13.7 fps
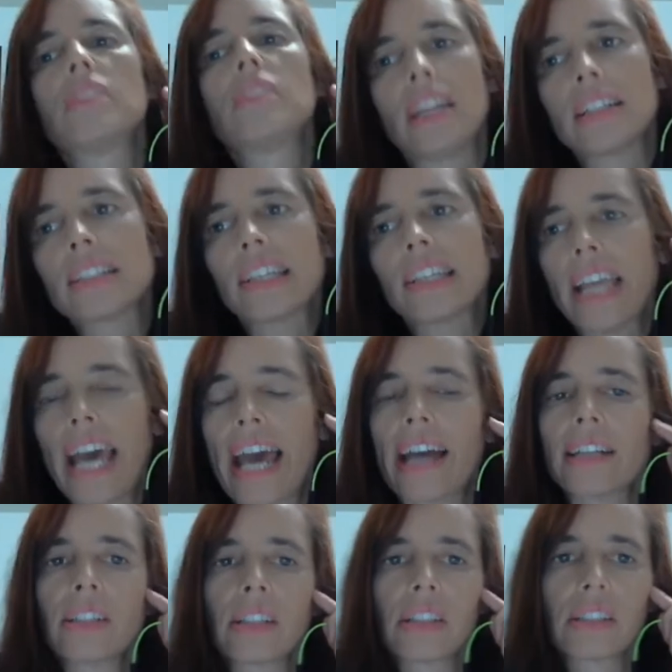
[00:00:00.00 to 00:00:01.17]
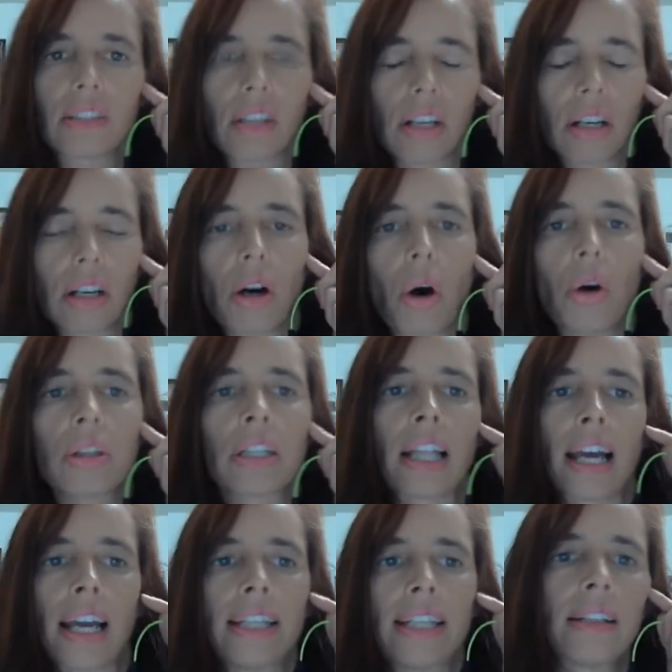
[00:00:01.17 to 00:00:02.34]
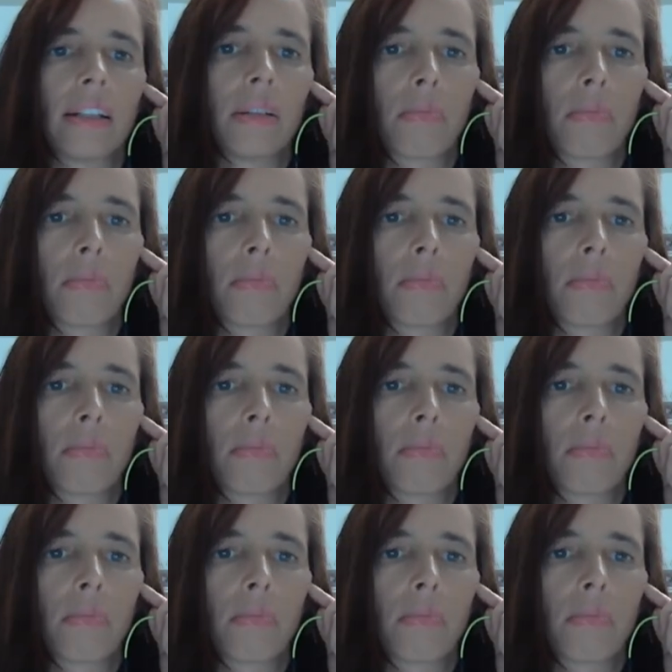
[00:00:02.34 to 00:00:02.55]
let's say, adult online